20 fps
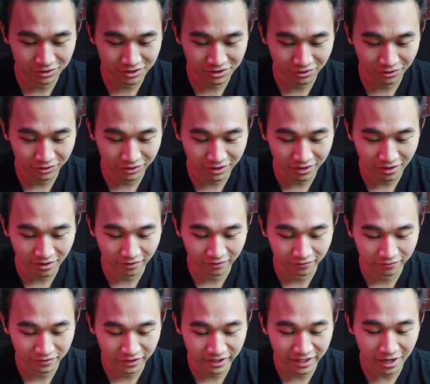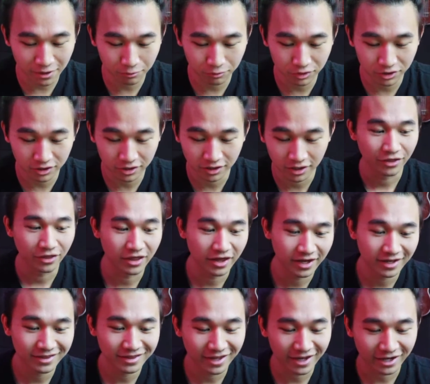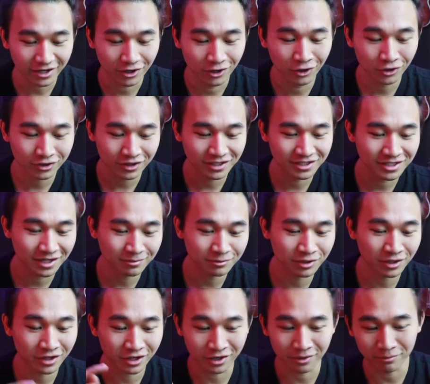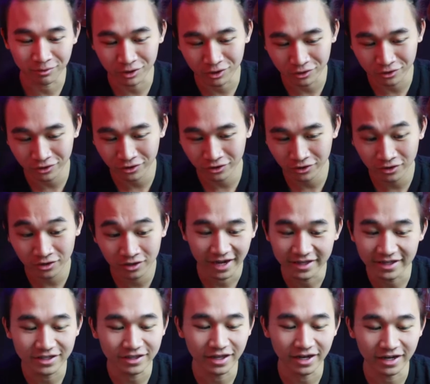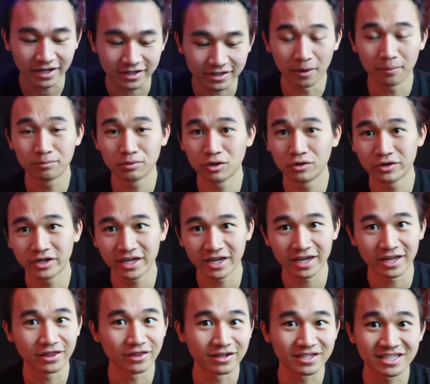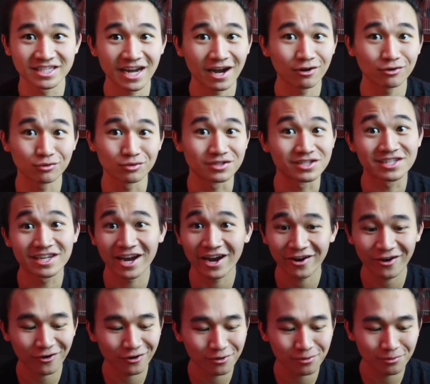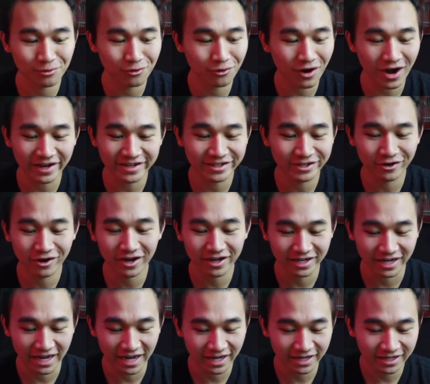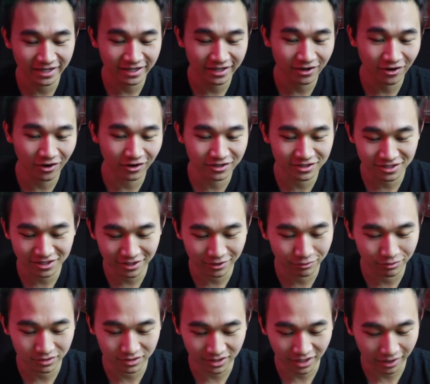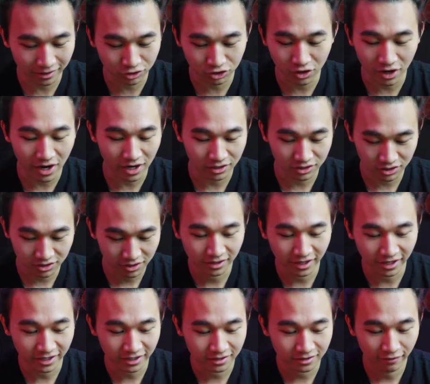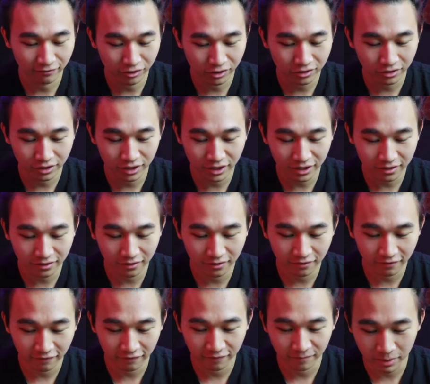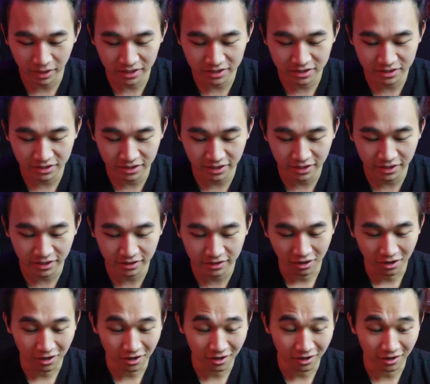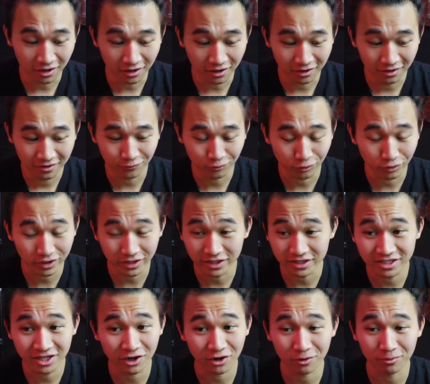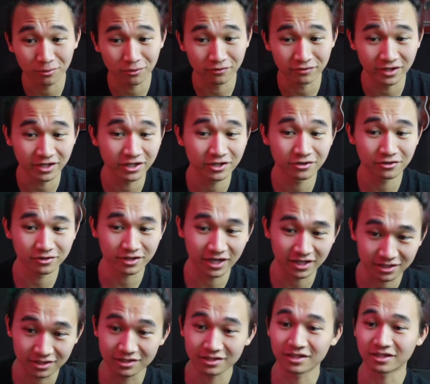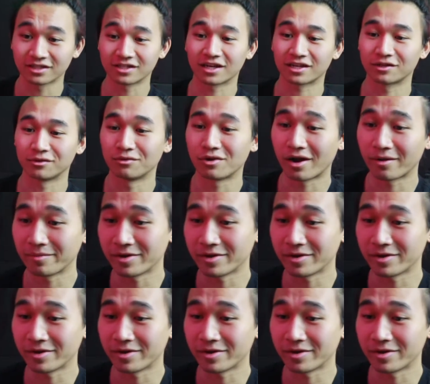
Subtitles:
started off. And I would then like hook this up to the computer and then like upload it, and the sound was terrible. I didn't know how to edit. Honestly, it was like trash. Like if you could think of basic really terrible video, that's exactly what I